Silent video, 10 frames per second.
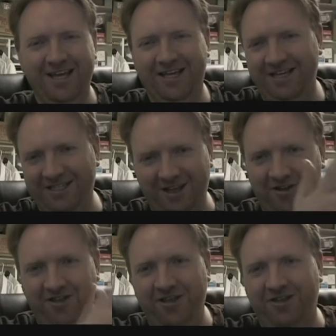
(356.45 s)
Because they
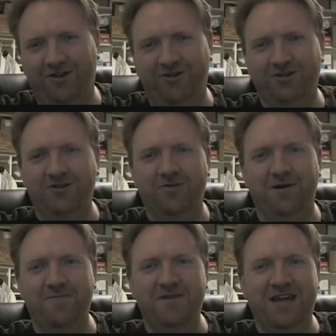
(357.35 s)
all thought the girls know
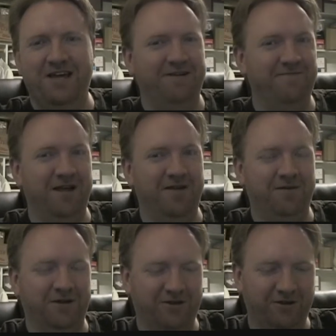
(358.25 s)
about makeup, not
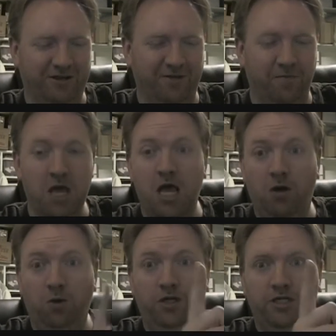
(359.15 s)
about cooking.
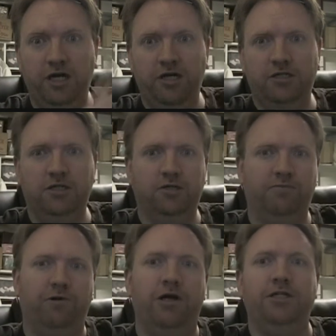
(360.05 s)
Which actually,
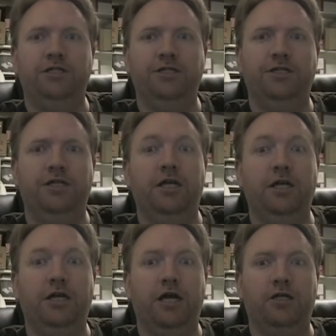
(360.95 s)
surprisingly, they
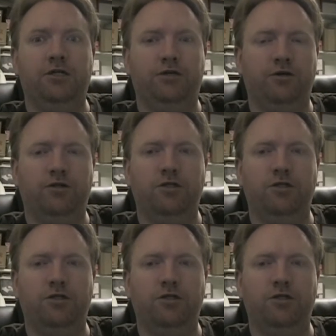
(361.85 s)
did actually cook